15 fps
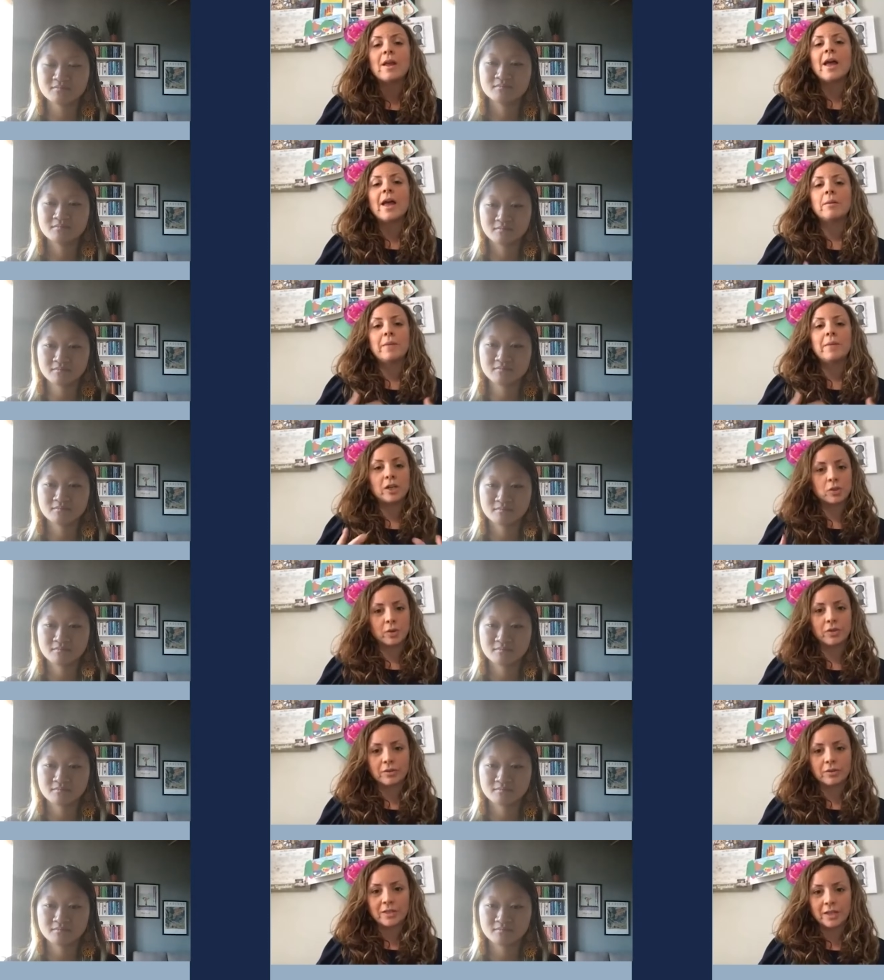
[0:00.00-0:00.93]
Speaker 1: and make sure
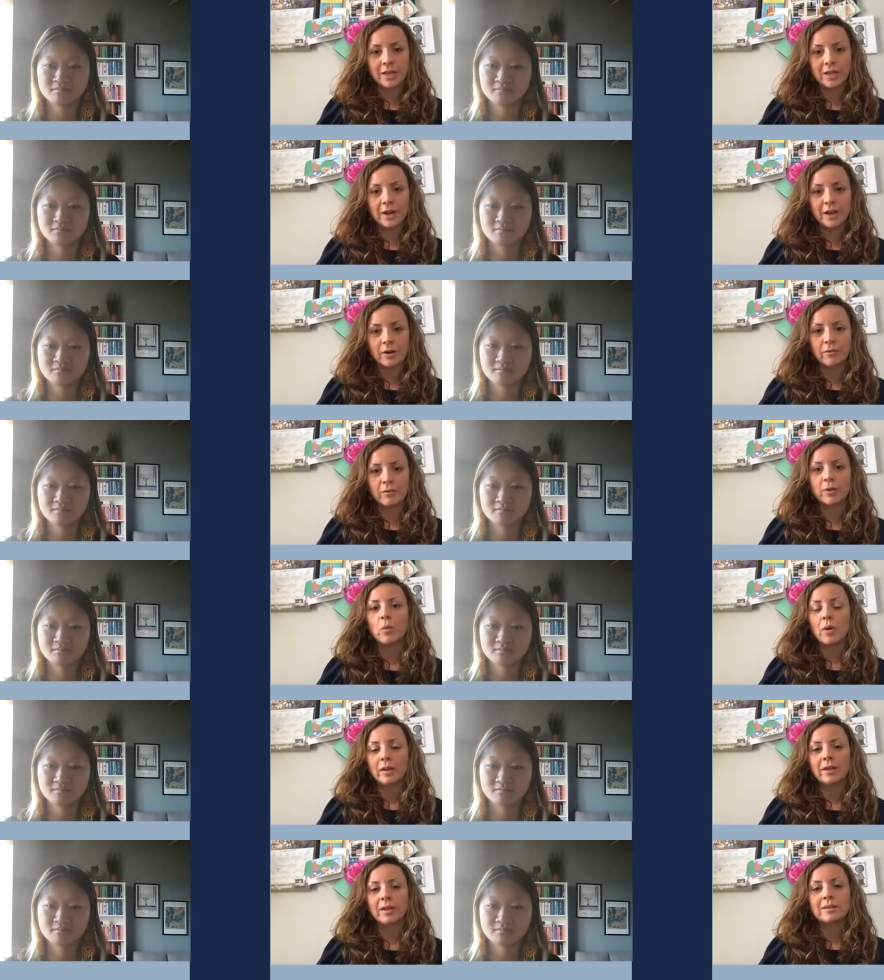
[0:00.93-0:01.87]
they're taking care of their
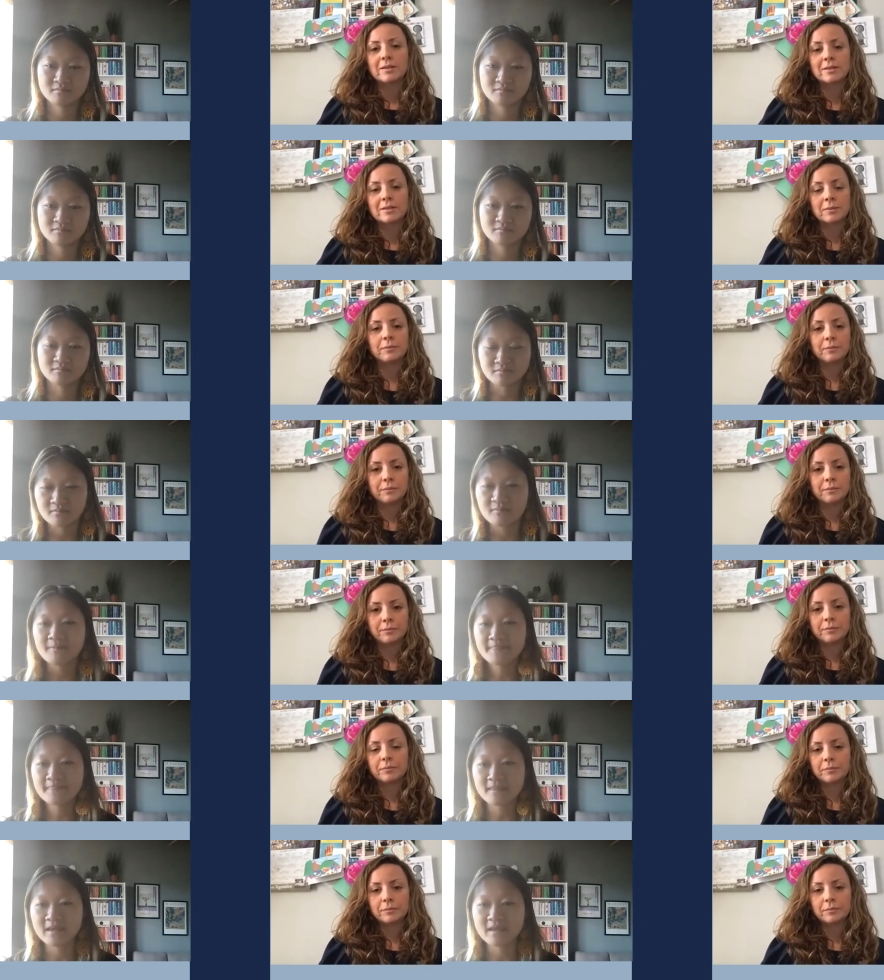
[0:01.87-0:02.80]
wellness.
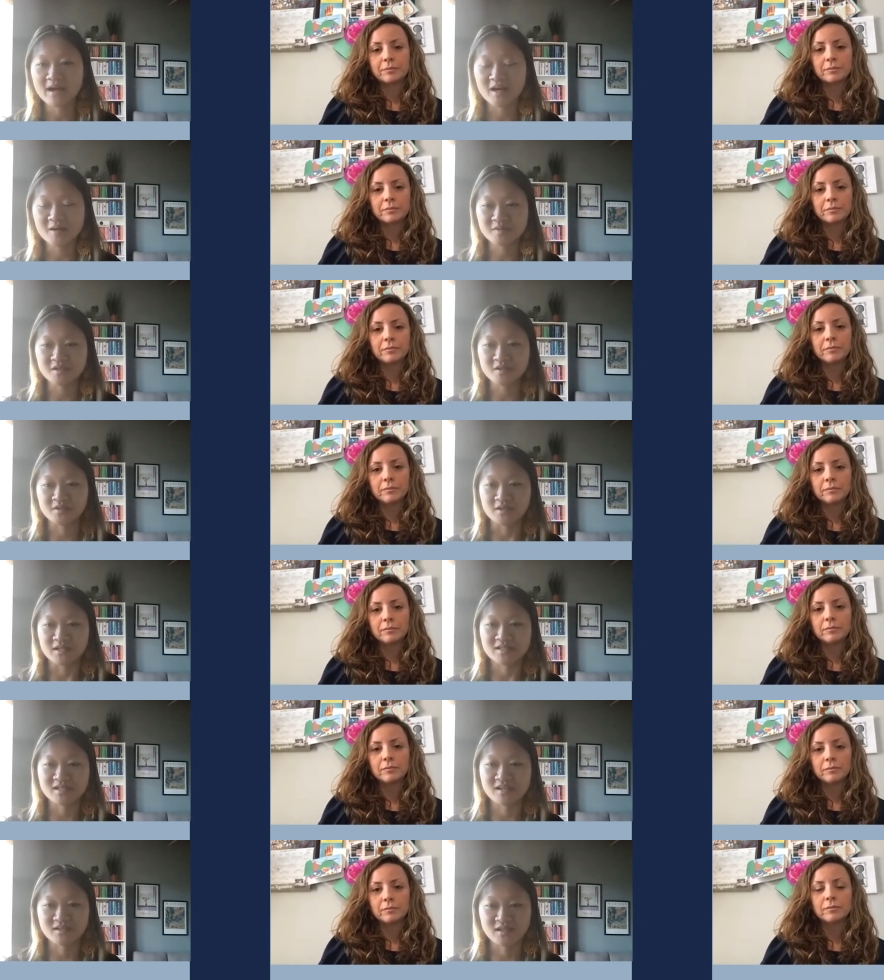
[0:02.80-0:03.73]
Speaker 2: Yeah, absolutely.
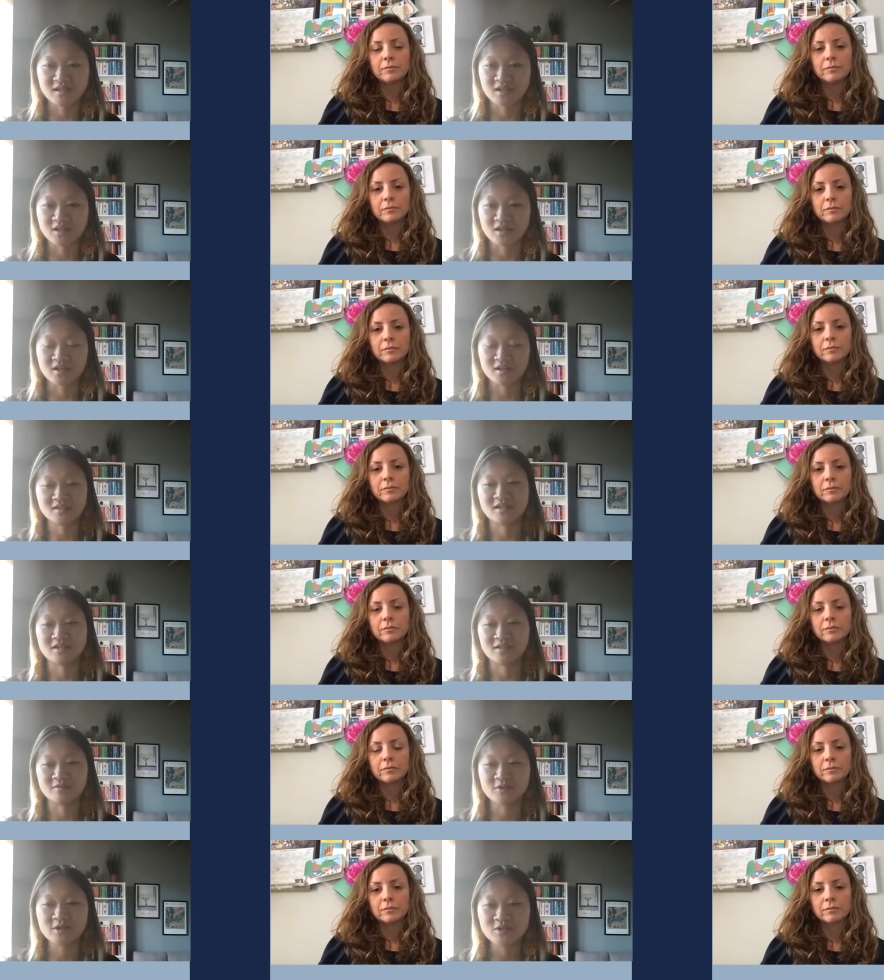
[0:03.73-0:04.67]
It sounds like there are a ton
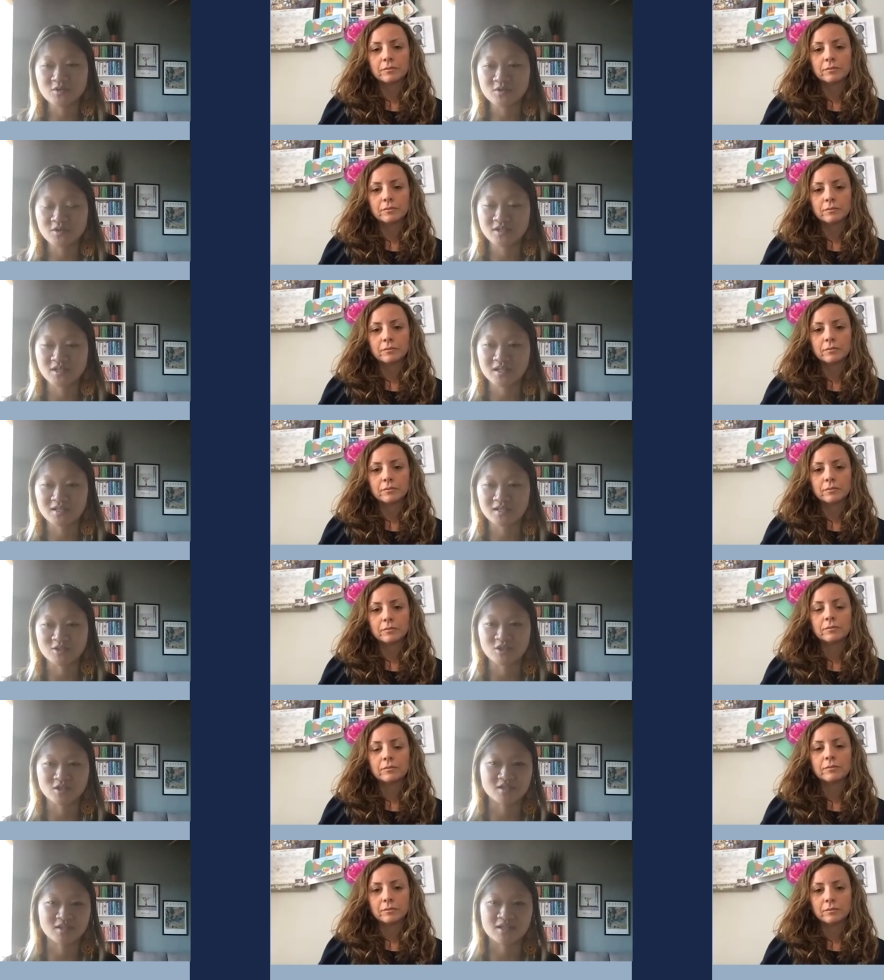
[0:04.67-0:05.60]
of resources and
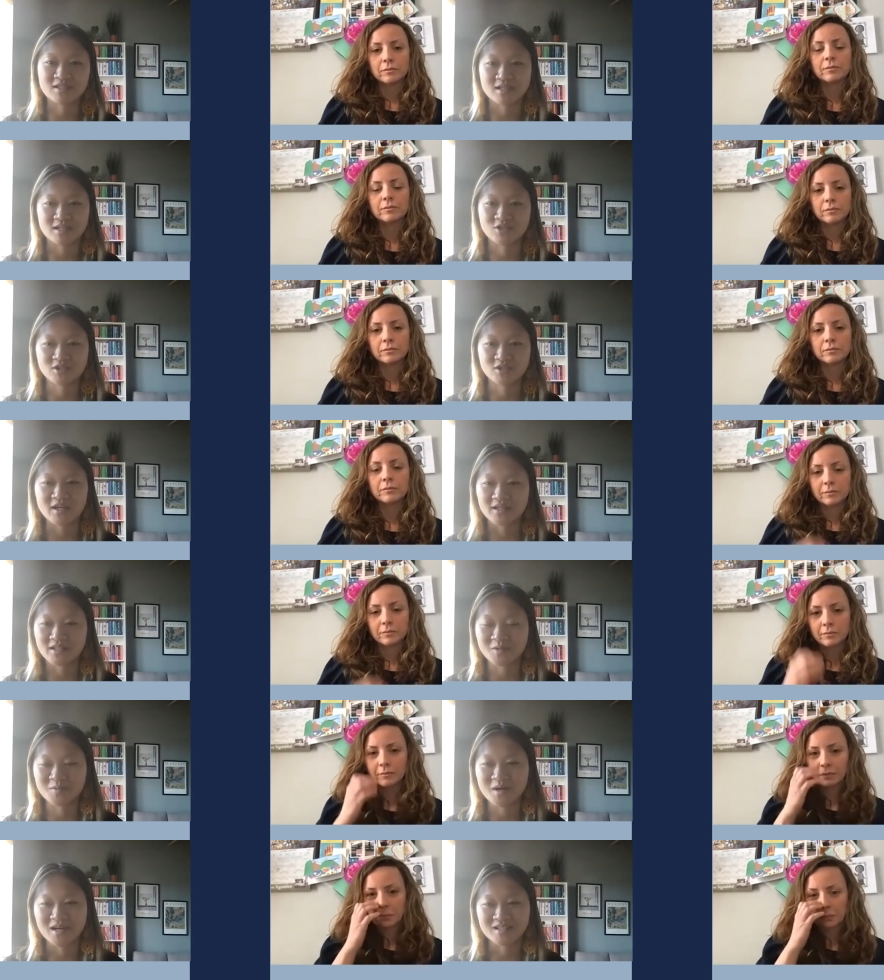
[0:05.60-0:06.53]
just
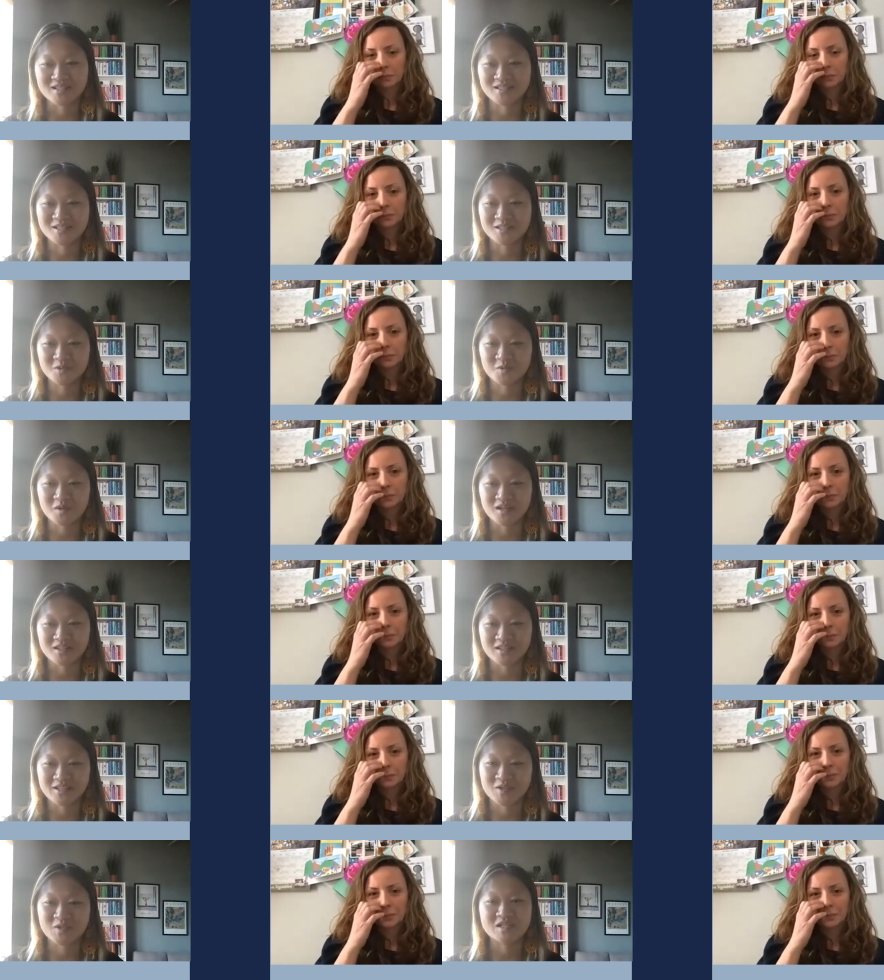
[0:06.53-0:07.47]
intentionality behind it as well,
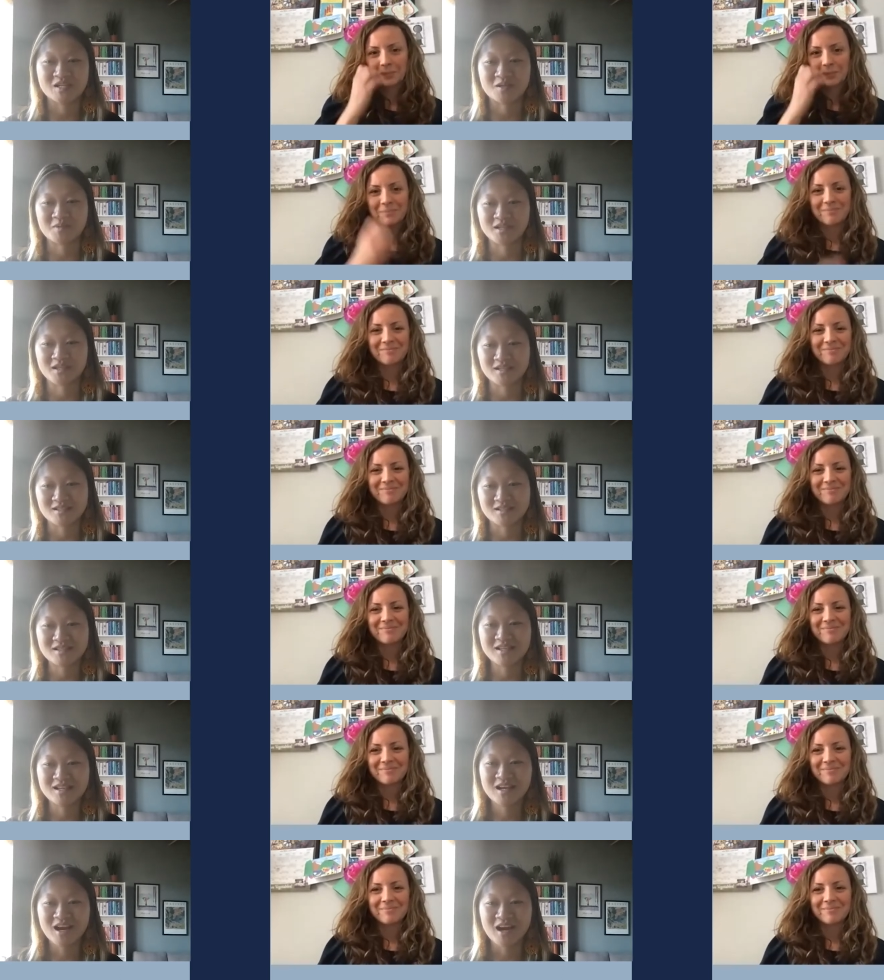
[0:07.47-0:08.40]
like you said, because
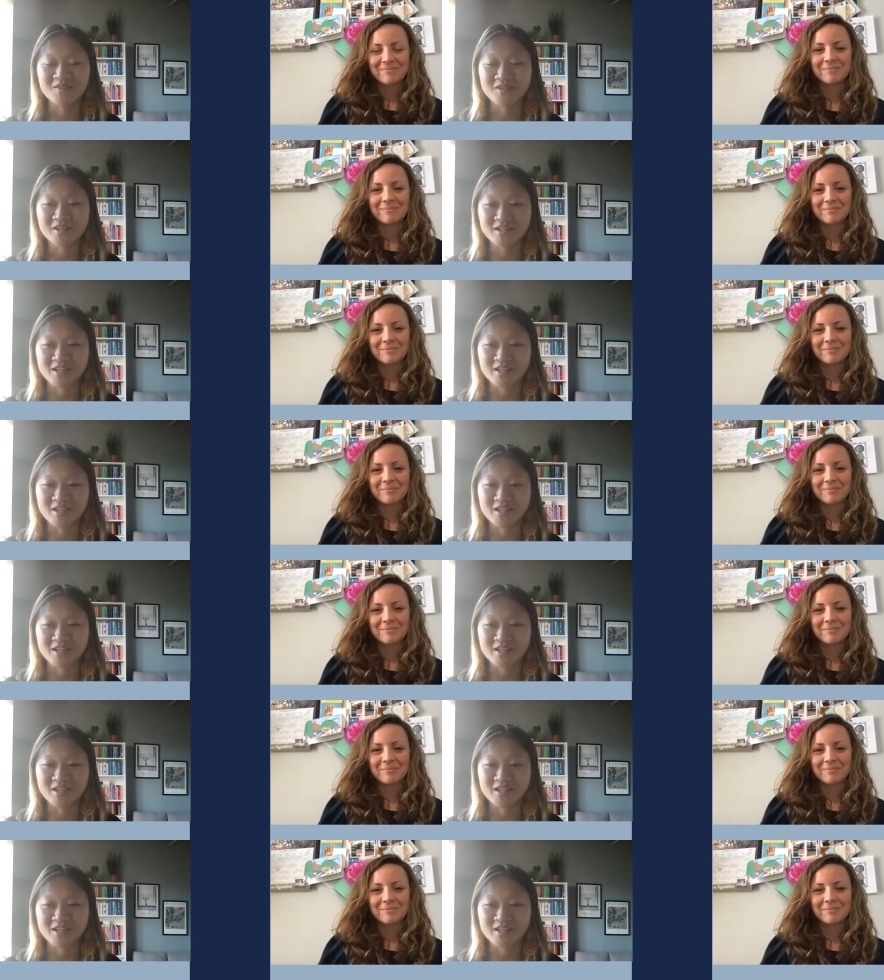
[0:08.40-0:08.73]
of the